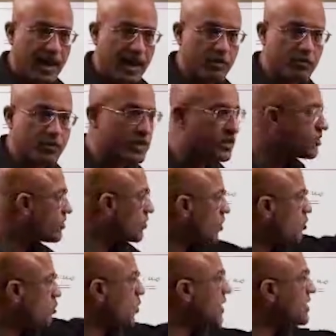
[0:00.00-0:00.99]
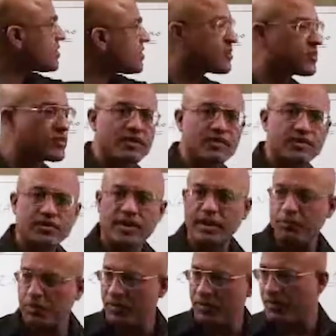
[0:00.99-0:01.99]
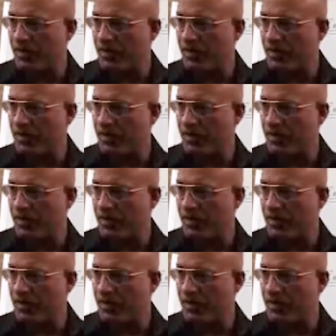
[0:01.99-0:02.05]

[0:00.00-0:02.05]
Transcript: and for this reverse transcribing